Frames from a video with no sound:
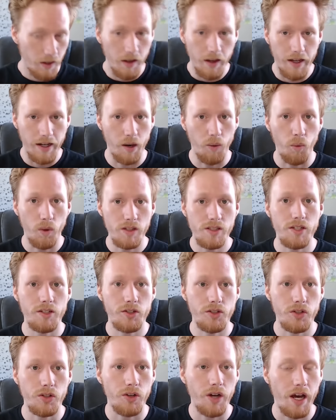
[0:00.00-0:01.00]
And I wasn't
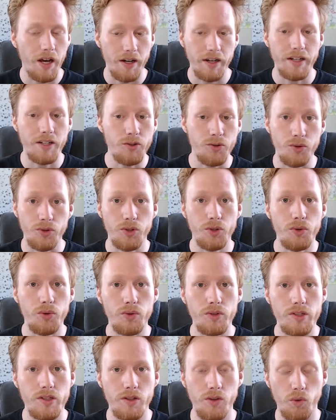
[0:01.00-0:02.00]
sure how to
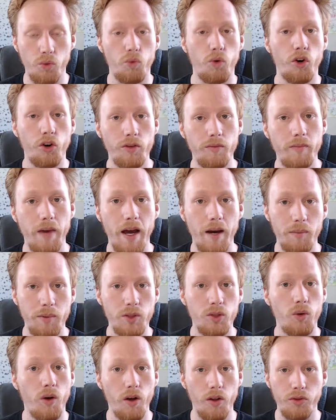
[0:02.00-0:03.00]
introduce the world map
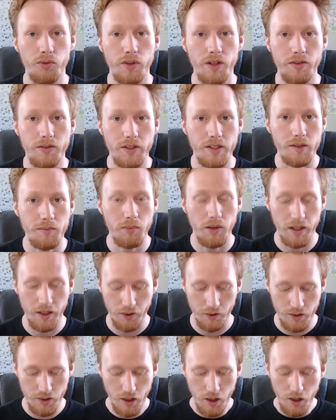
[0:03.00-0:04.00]
to all three of these
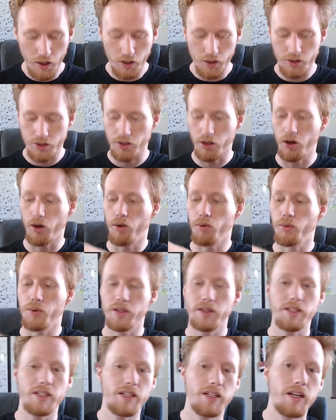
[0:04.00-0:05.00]
players. So
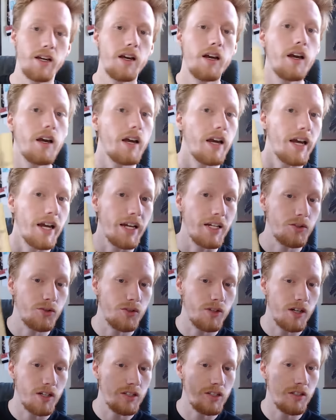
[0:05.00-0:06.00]
with the
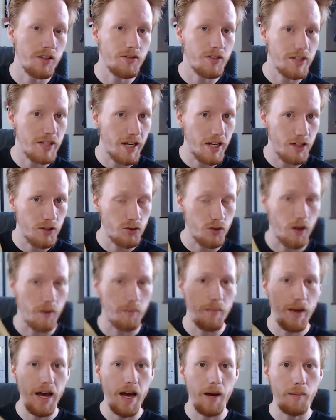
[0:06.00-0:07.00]
introduction of this hand-drawn
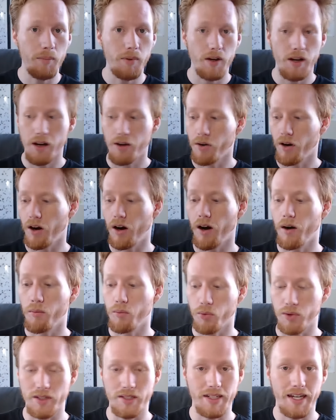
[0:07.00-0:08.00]
map,
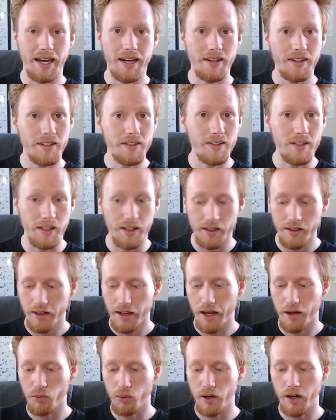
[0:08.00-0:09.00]
we scanned this in,
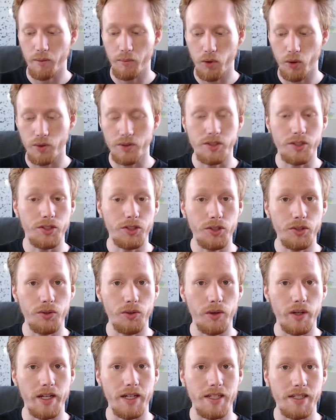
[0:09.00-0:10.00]
and what I'm going to
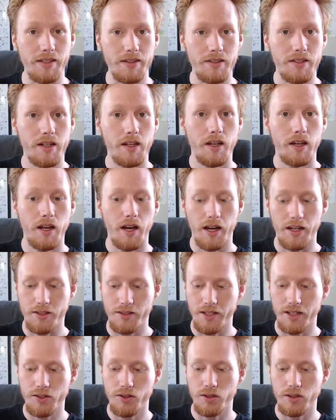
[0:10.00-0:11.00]
do is
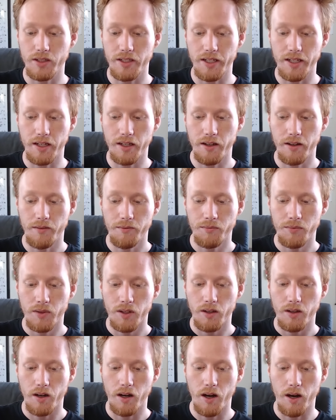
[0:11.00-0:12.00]
essentially
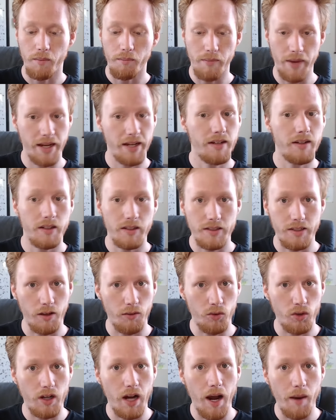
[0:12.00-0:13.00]
make
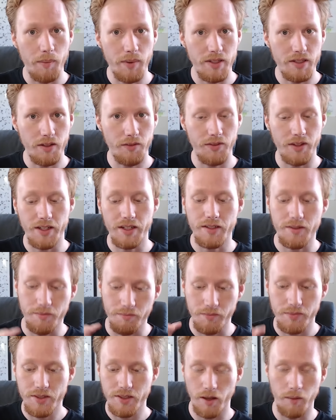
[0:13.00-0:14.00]
several copies of this,
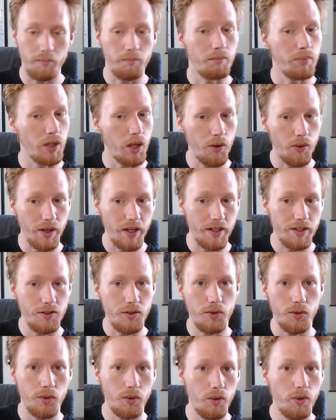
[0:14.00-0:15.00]
some blown
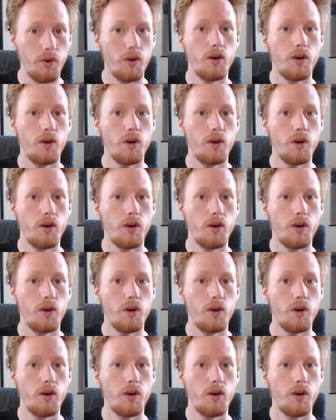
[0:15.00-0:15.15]
into